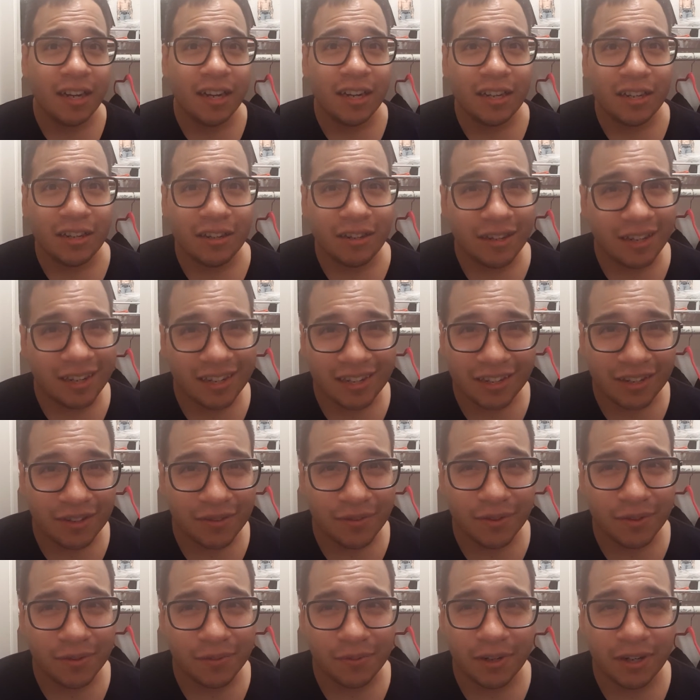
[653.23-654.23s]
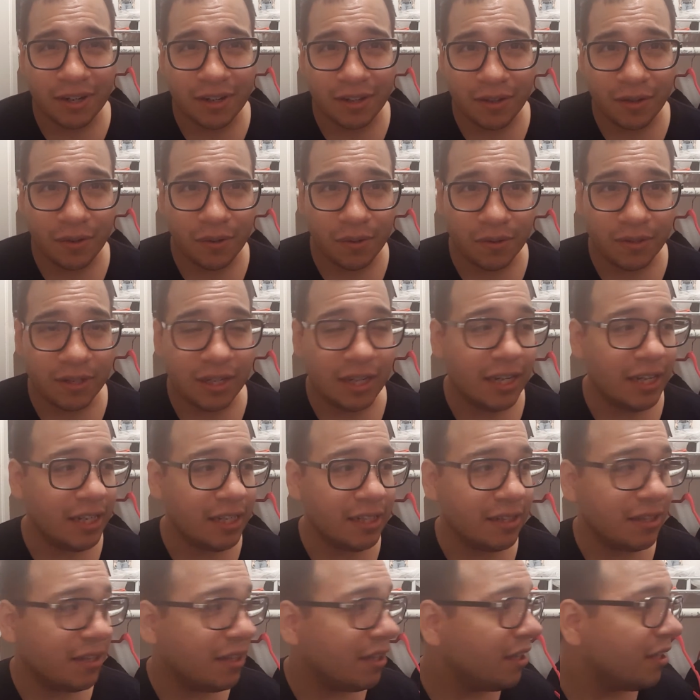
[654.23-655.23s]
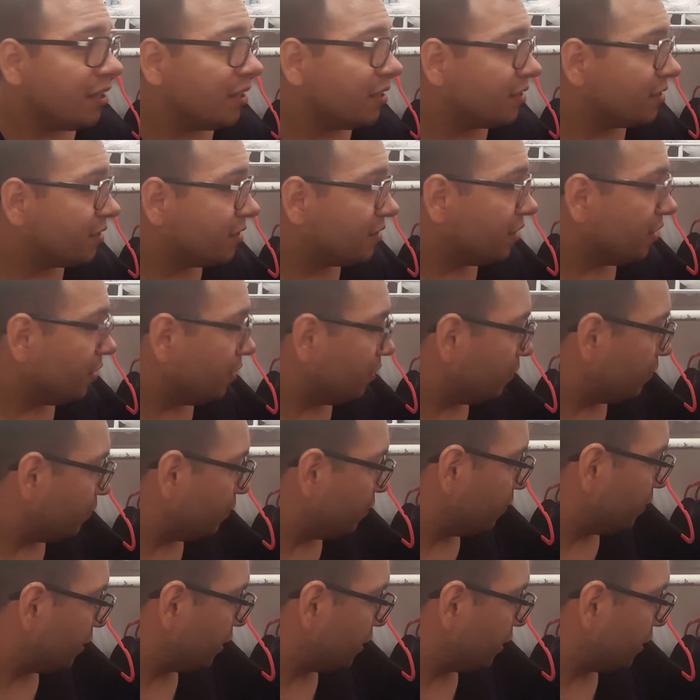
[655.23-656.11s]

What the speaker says: You're not gonna want to wear it the whole night. So